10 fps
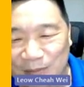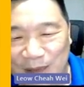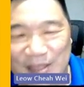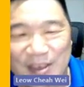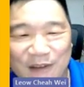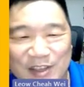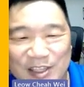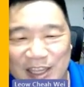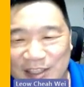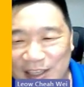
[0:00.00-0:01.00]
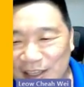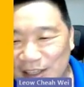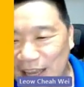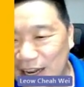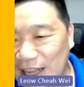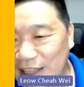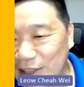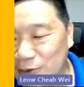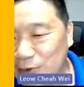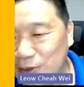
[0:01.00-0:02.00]
many of the sensors
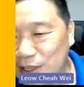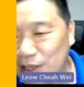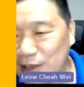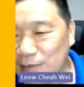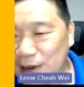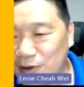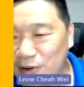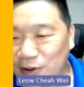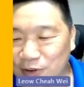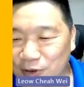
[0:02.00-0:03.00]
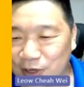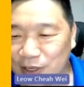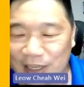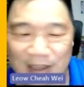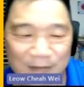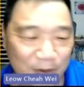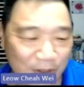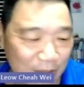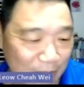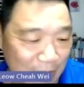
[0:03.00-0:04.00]
directly to the microcontroller that is
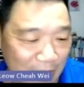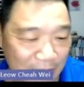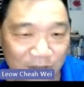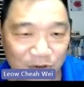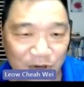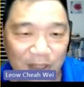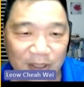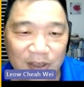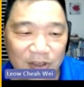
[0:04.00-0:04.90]
supported by RT-Thread.